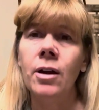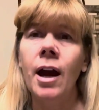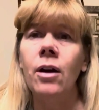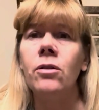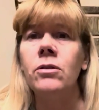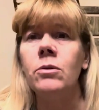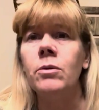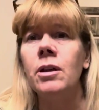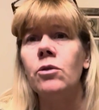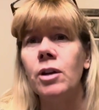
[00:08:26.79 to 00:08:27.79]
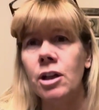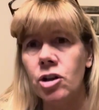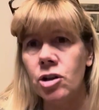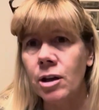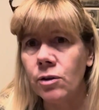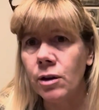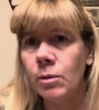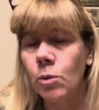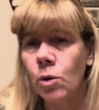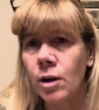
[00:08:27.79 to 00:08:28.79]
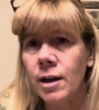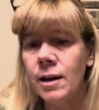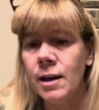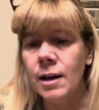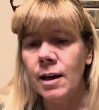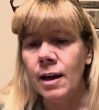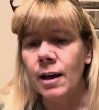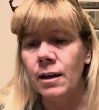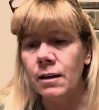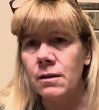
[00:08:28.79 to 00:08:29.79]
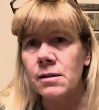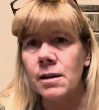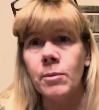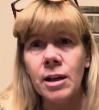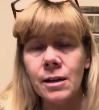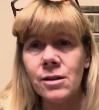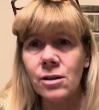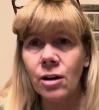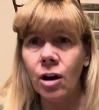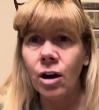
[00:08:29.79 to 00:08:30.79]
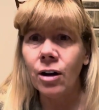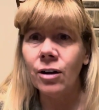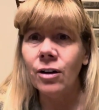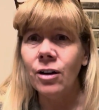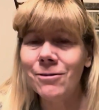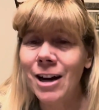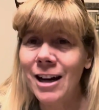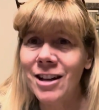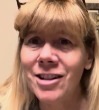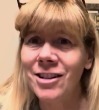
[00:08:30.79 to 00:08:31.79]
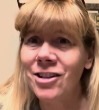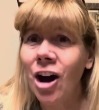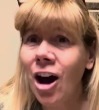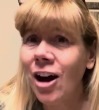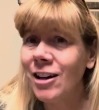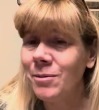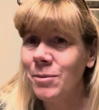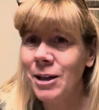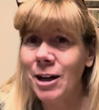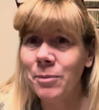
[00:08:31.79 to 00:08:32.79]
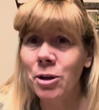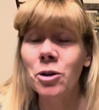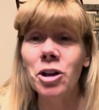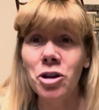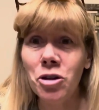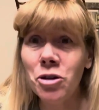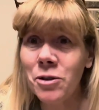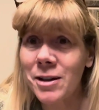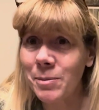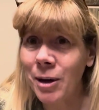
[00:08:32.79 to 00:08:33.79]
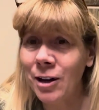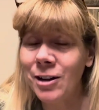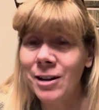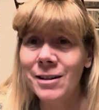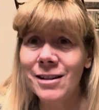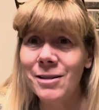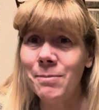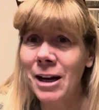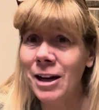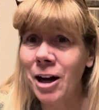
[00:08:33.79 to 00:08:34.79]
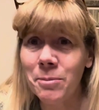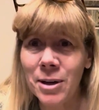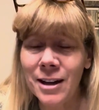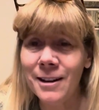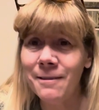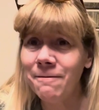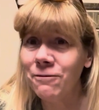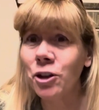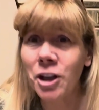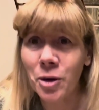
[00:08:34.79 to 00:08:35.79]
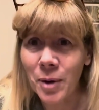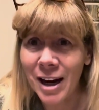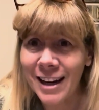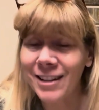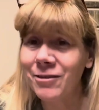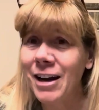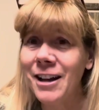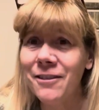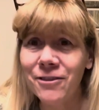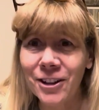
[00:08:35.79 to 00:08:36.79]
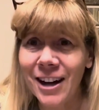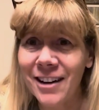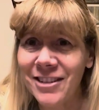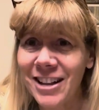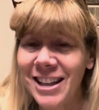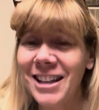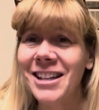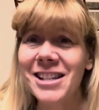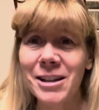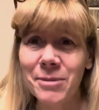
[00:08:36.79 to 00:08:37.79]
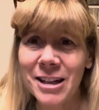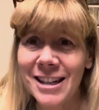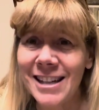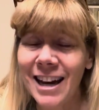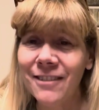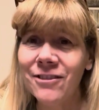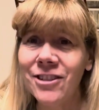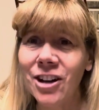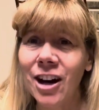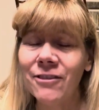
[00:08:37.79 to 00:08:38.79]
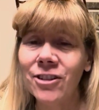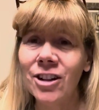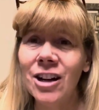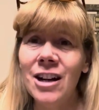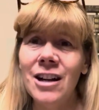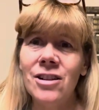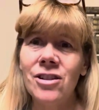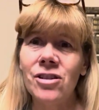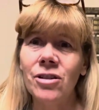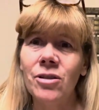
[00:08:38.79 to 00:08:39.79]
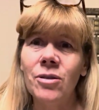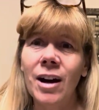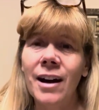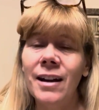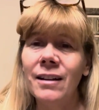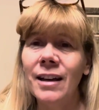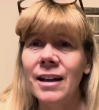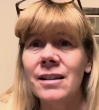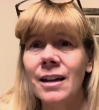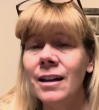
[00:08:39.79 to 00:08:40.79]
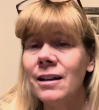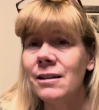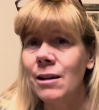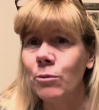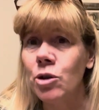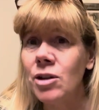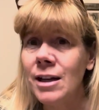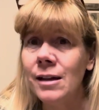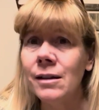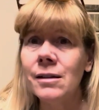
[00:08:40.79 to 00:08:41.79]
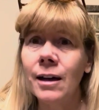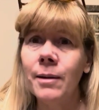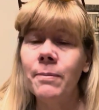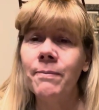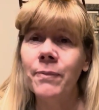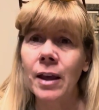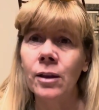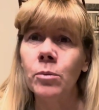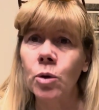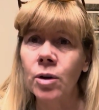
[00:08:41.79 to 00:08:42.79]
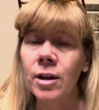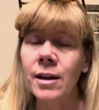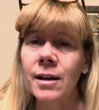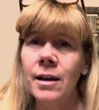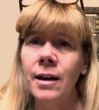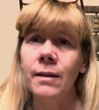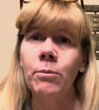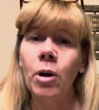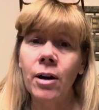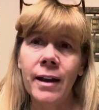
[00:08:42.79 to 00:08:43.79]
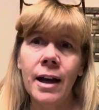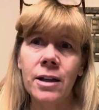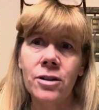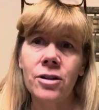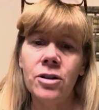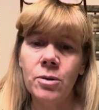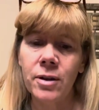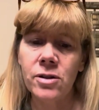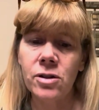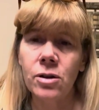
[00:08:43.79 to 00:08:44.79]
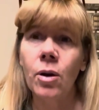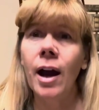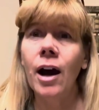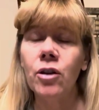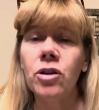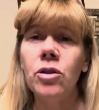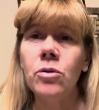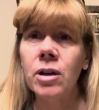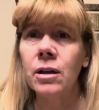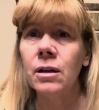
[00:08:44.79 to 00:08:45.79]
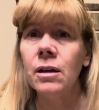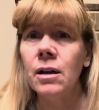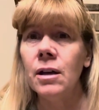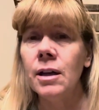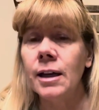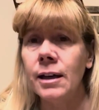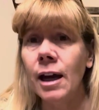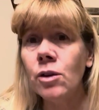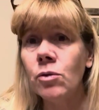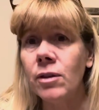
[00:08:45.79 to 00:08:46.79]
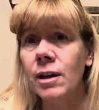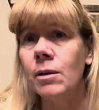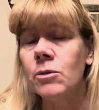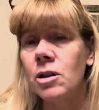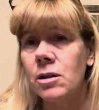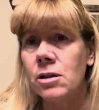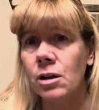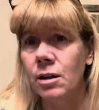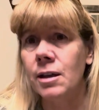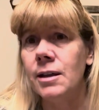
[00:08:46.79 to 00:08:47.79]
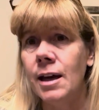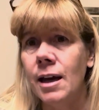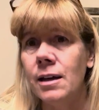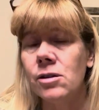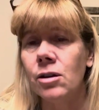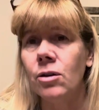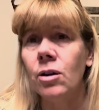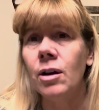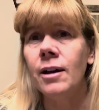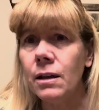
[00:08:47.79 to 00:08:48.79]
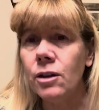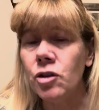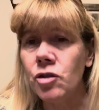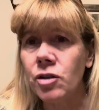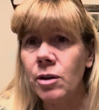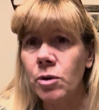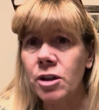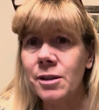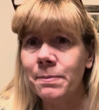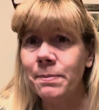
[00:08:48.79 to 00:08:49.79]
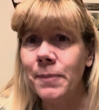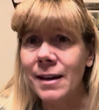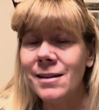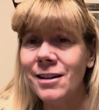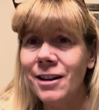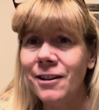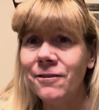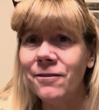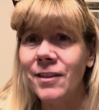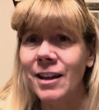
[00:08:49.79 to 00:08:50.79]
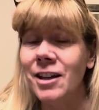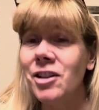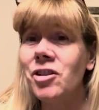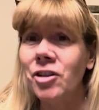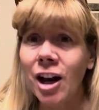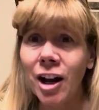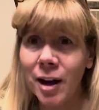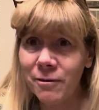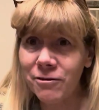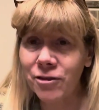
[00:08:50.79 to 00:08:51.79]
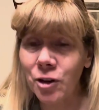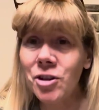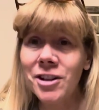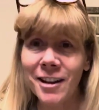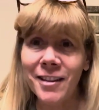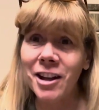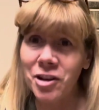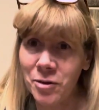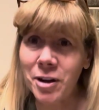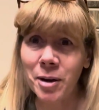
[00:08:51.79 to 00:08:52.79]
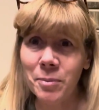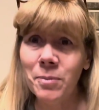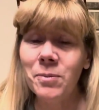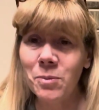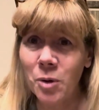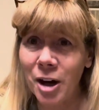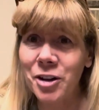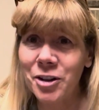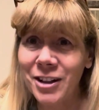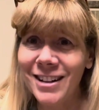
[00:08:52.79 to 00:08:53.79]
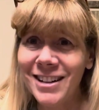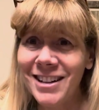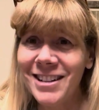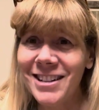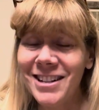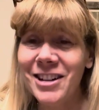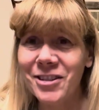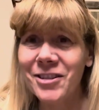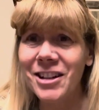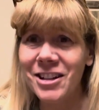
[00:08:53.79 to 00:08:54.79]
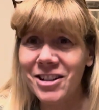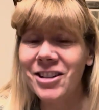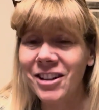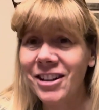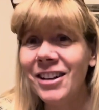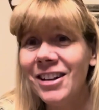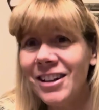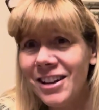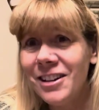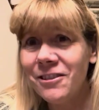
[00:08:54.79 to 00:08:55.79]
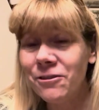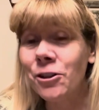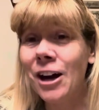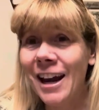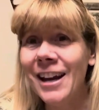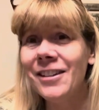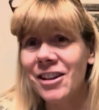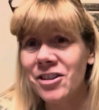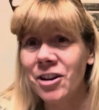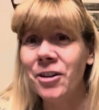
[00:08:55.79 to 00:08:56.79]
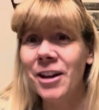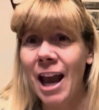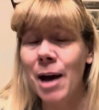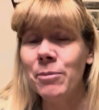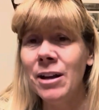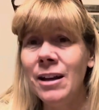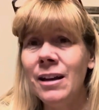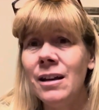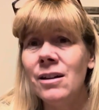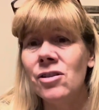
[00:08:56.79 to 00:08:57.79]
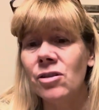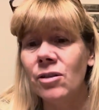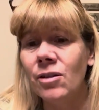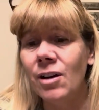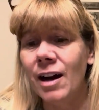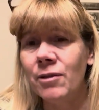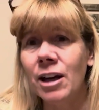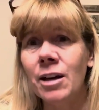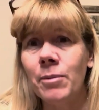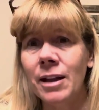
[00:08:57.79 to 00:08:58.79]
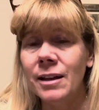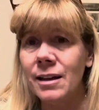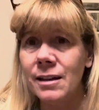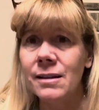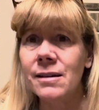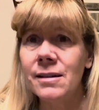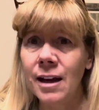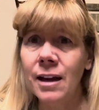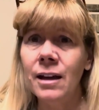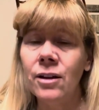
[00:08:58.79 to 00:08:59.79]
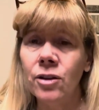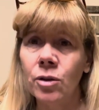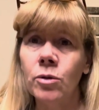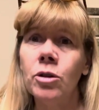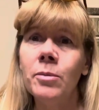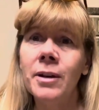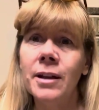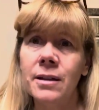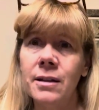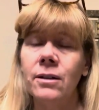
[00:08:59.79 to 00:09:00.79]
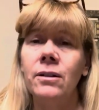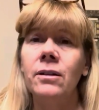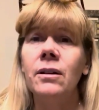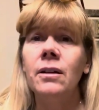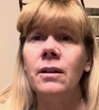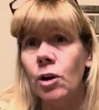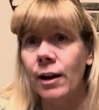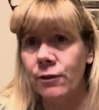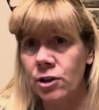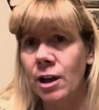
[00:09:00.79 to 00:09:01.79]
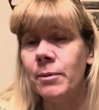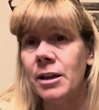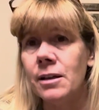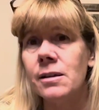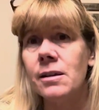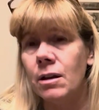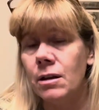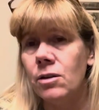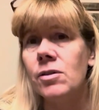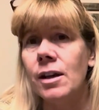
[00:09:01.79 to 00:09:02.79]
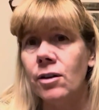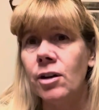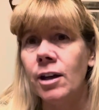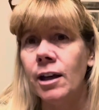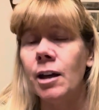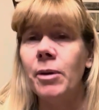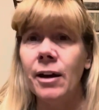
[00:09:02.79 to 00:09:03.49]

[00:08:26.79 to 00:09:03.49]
How do we greet each other in the morning? And some kids are ready to talk and be up and going. You, as a parent, may not be fully awake and ready for everything that some kids have to offer. So I like setting some routines up in the morning. And part of that has to do with so how you can connect with them to start the day. So it usually works best if the kids are not up first and then you come wandering, you know, into the fray that's already happening. So I recommend that kids stay in their room until whatever time it is that you say you're going to get up.